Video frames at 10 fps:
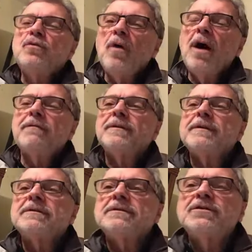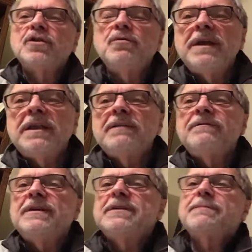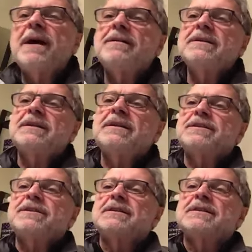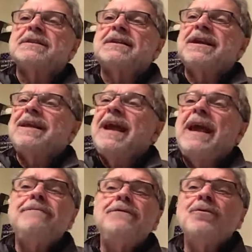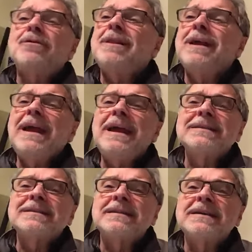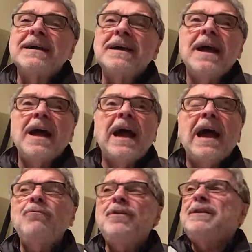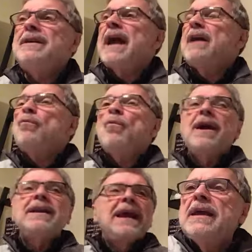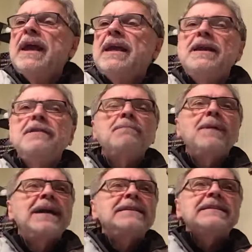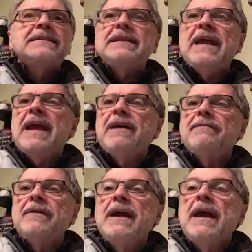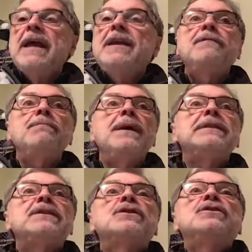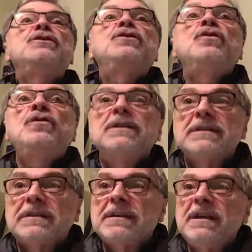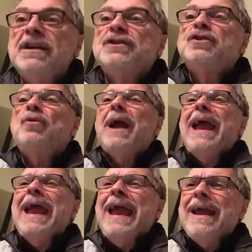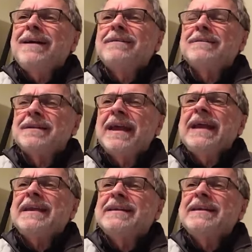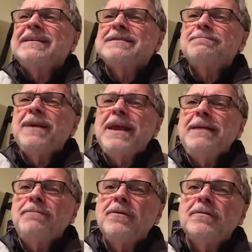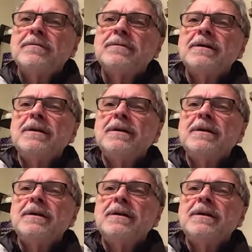too often, too many of these politicians have no class. I would not want any of my staff, any of my students to act like these people.